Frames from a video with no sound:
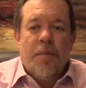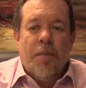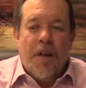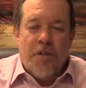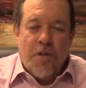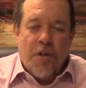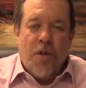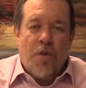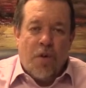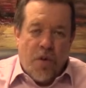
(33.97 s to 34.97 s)
But as you
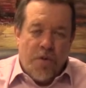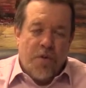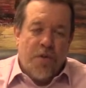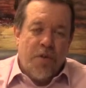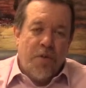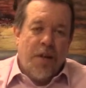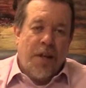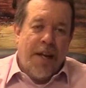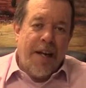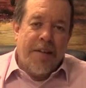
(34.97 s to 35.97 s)
go closer to
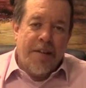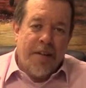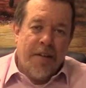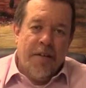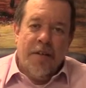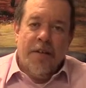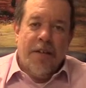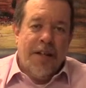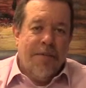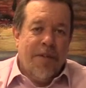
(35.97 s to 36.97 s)
Atlanta,
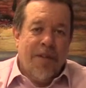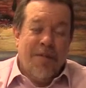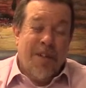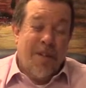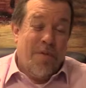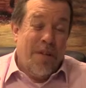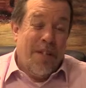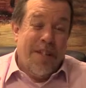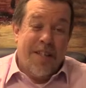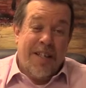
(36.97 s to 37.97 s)
even like when you
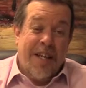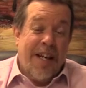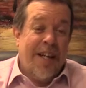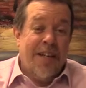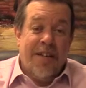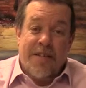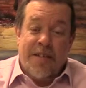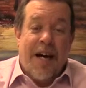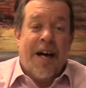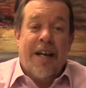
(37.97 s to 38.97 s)
get to Canton, is
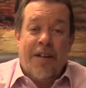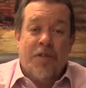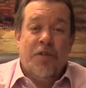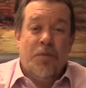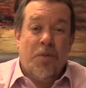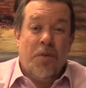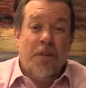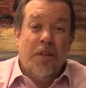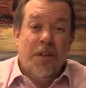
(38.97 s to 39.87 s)
not eligible.